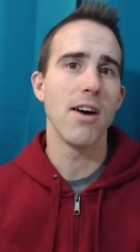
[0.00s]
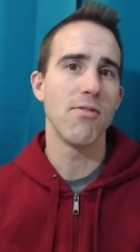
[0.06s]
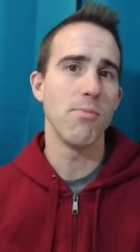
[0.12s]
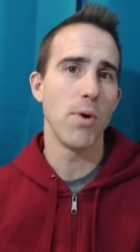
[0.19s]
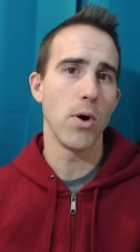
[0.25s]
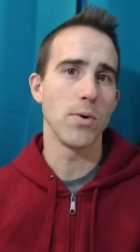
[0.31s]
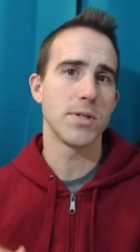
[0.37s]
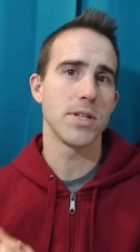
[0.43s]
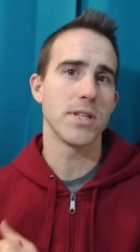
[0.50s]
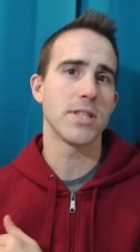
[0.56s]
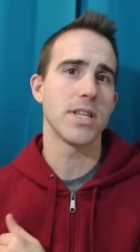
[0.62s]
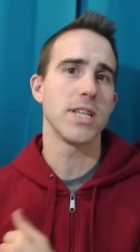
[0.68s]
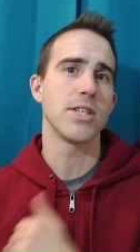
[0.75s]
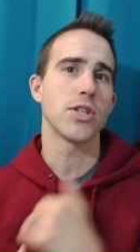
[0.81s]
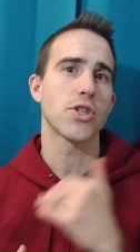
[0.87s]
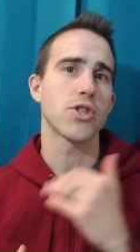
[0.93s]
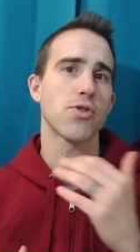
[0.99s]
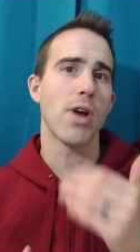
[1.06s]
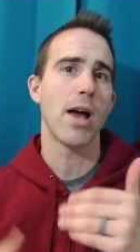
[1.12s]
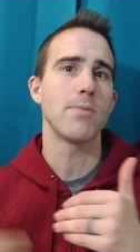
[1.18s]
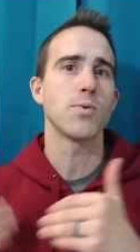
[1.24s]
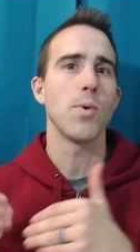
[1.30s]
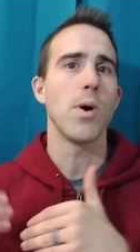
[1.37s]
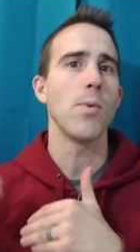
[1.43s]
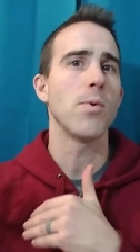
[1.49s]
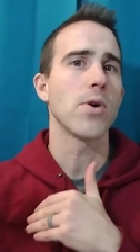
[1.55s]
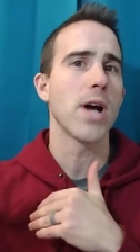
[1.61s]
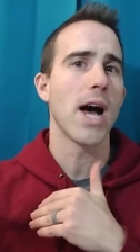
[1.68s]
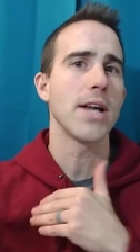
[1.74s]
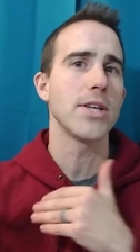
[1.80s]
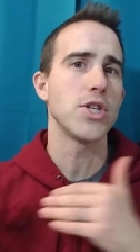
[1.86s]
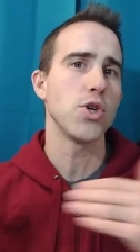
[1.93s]
of Moses and he describes what will
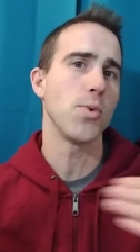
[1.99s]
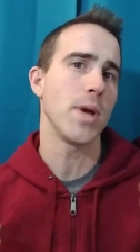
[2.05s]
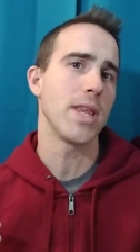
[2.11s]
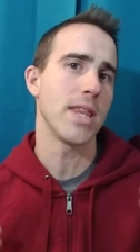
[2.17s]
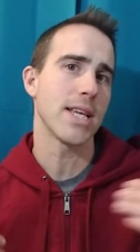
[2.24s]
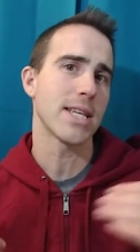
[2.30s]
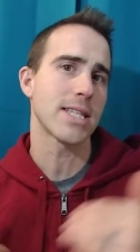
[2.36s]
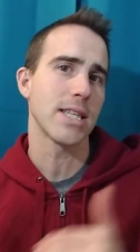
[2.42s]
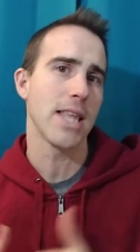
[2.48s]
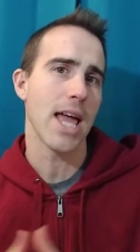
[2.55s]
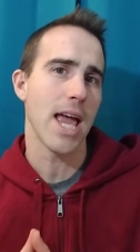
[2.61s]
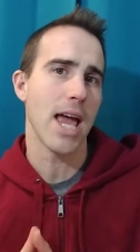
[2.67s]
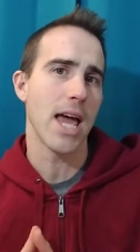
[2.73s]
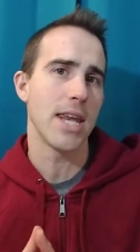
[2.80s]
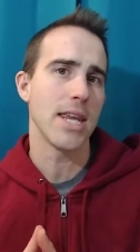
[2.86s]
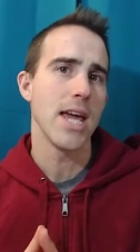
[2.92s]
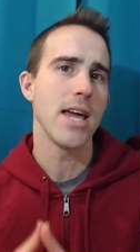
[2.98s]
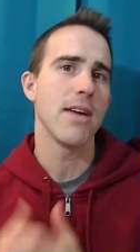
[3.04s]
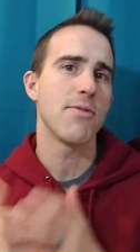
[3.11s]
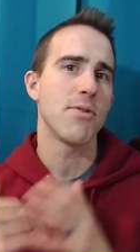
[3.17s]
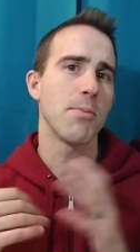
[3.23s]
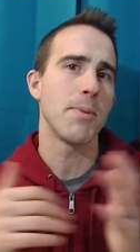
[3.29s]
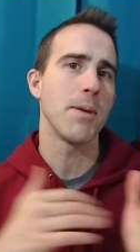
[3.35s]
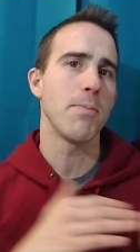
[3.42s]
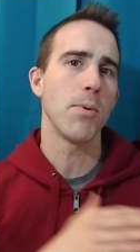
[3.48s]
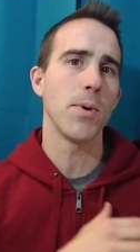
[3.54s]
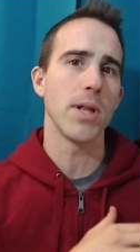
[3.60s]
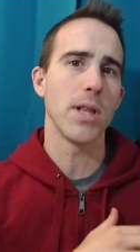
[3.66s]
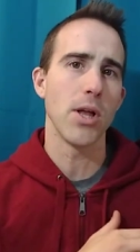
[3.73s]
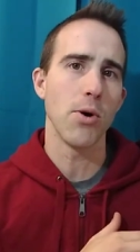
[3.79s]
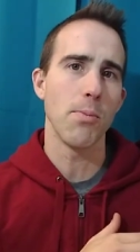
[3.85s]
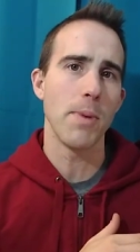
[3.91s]
God do in this land if the people
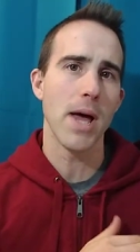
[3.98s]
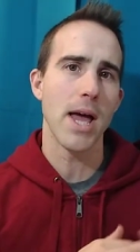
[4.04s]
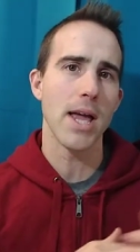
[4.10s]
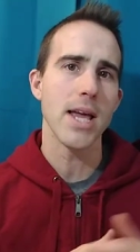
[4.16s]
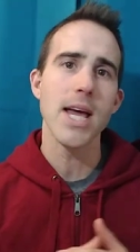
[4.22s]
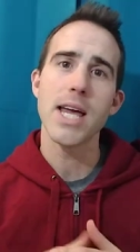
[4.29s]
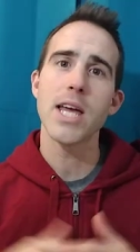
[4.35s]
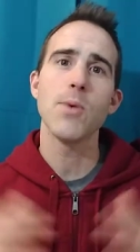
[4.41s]
will obey,